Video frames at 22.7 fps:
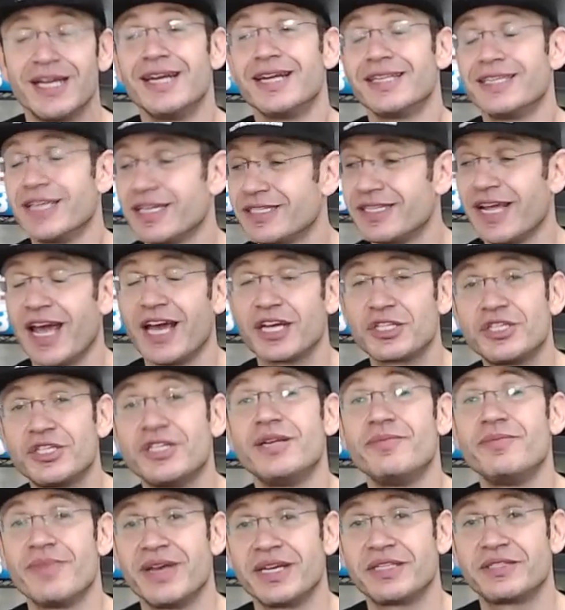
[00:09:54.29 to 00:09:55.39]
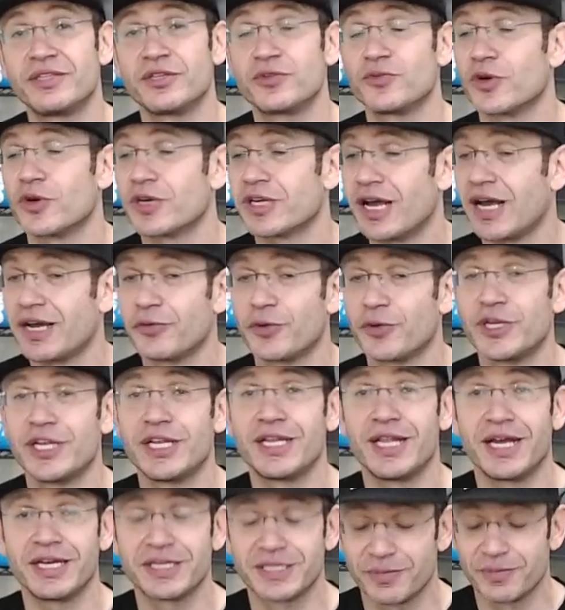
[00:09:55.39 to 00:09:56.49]
that actually makes it work. I really
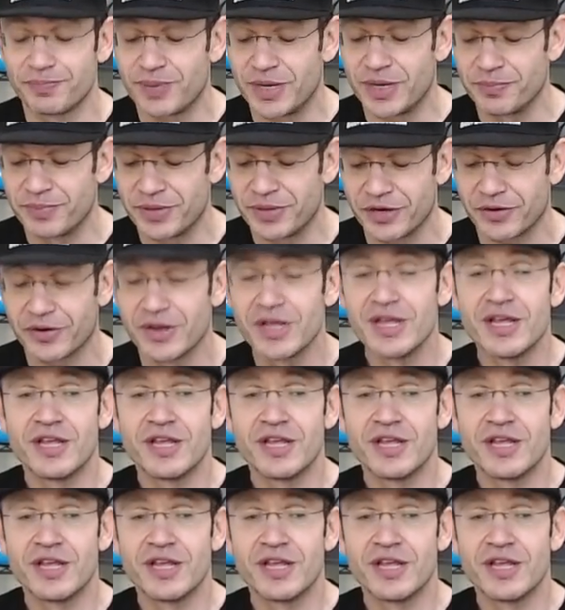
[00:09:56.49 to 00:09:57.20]
like the pump here.